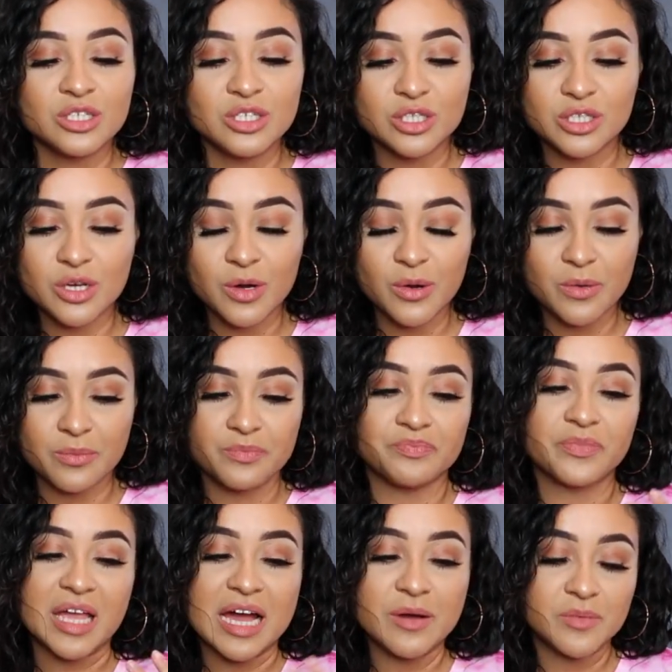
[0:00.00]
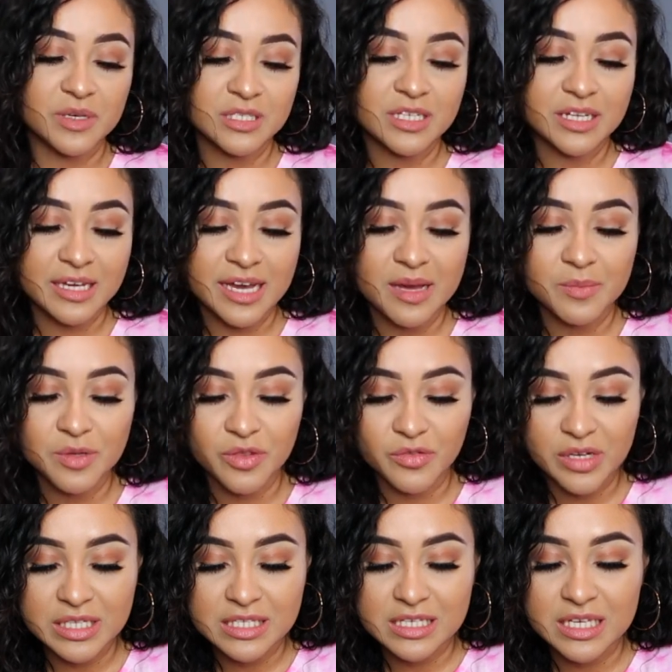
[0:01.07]
So I was gonna get him a
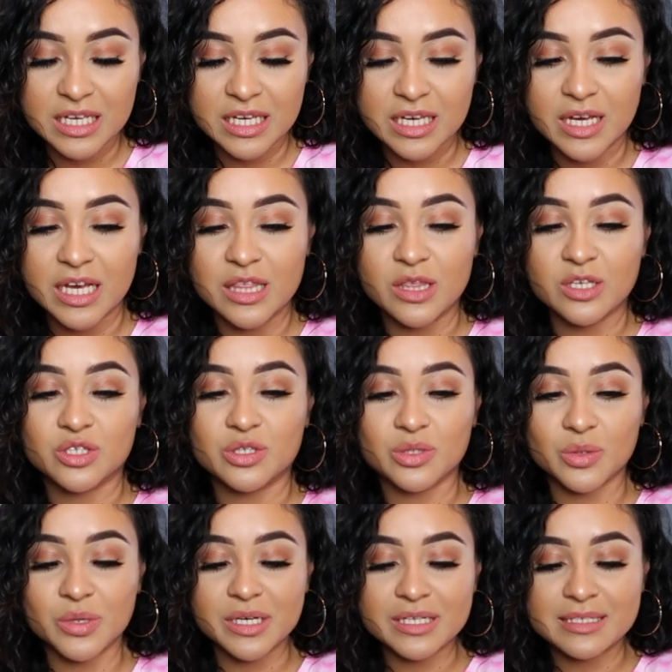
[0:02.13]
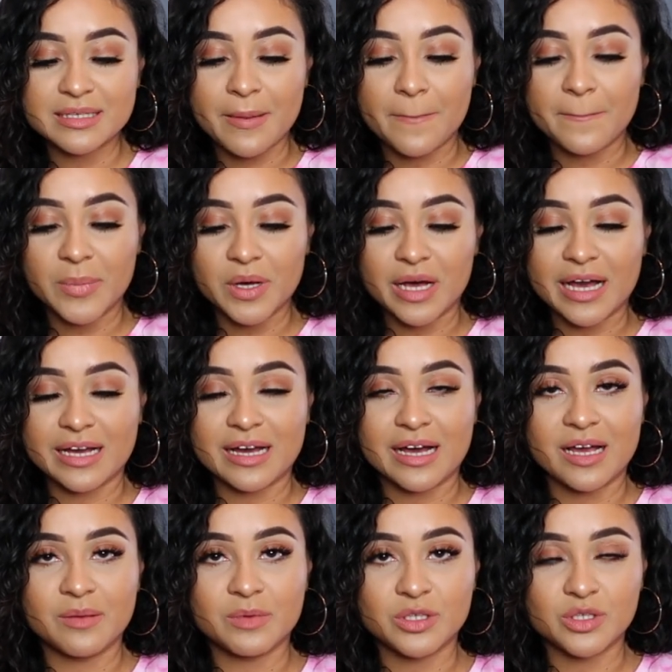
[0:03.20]
3T in the shorts but I got
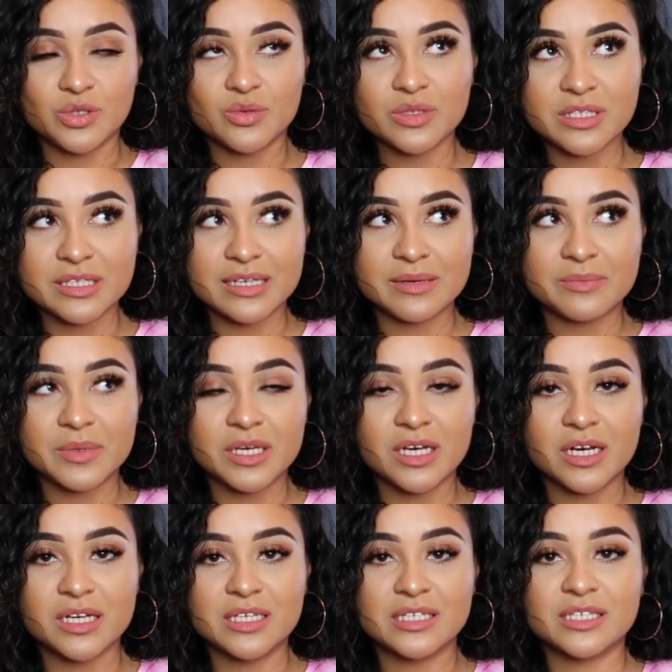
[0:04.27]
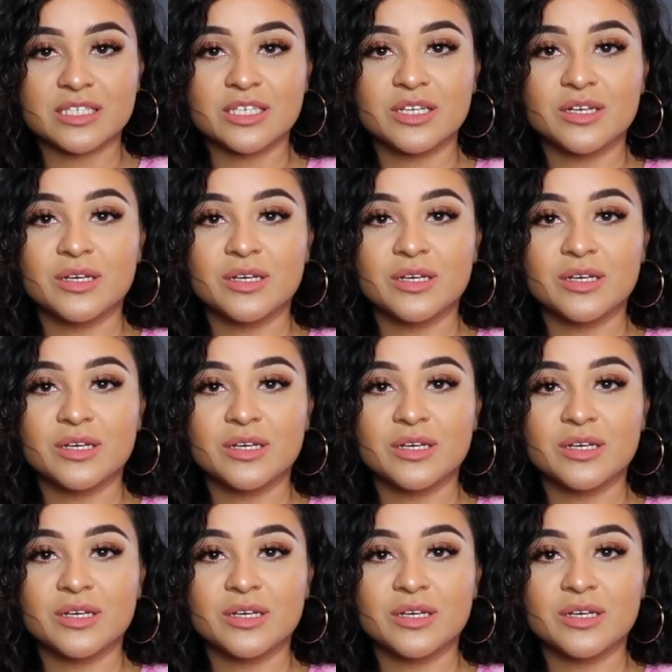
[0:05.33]
him a 2T because